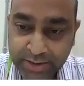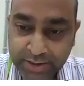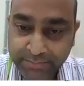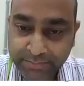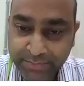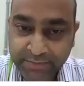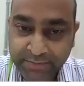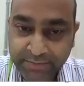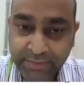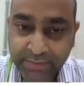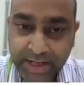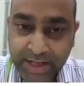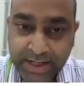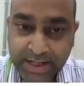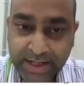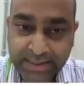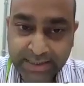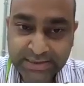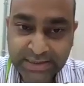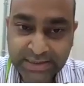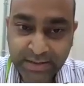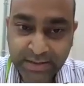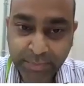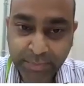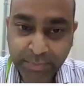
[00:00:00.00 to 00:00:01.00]
briefly
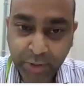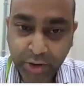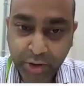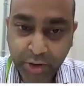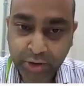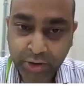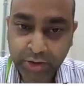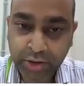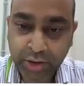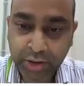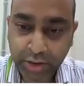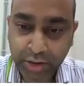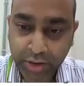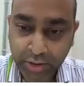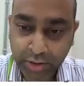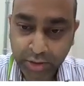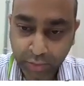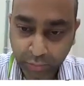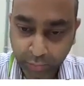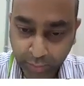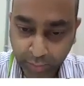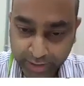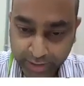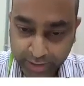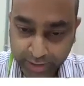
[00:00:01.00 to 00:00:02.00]
touched upon
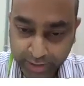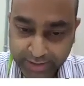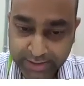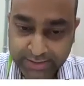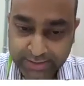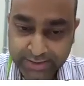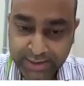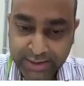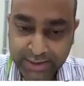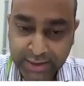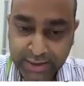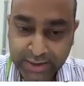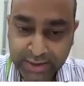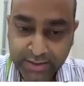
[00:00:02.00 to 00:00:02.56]
what are the